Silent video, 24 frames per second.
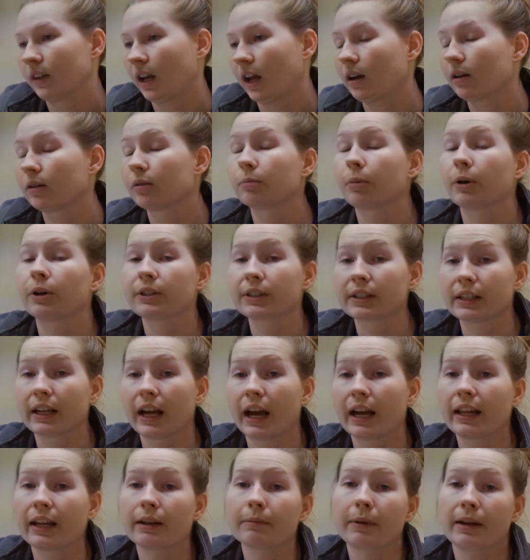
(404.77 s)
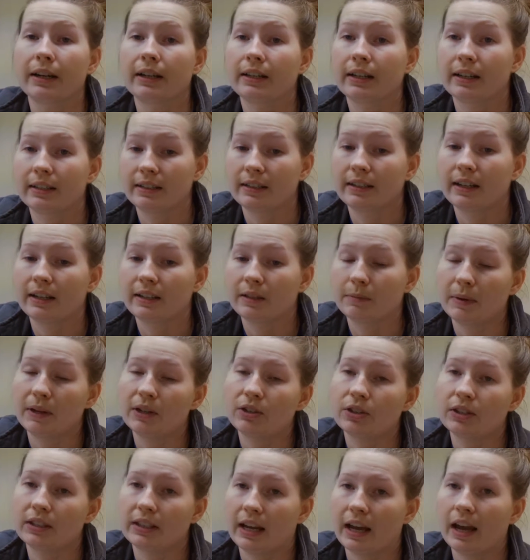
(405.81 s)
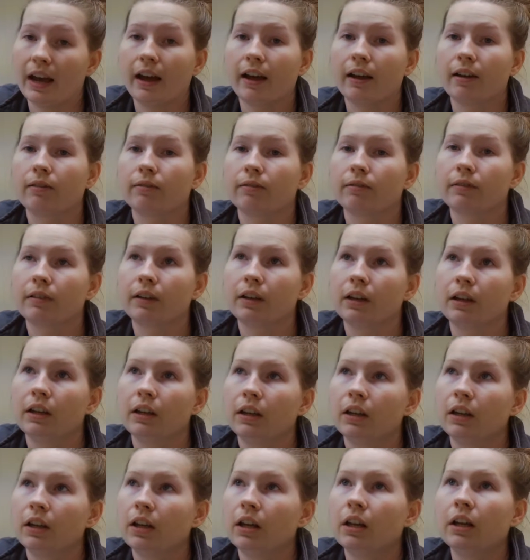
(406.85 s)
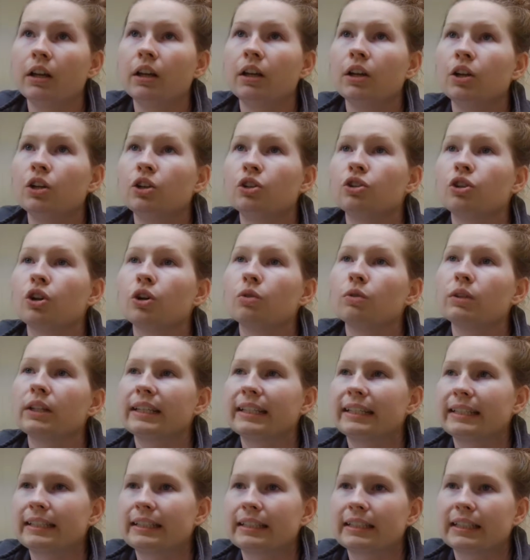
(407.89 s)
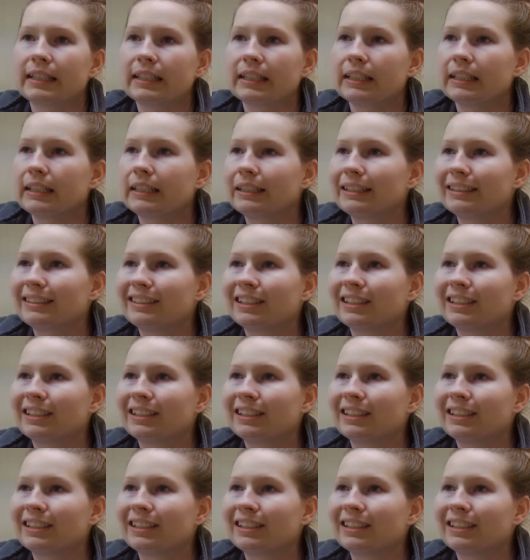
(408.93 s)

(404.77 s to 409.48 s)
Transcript: personally, I like my anesthetized patient to have no less than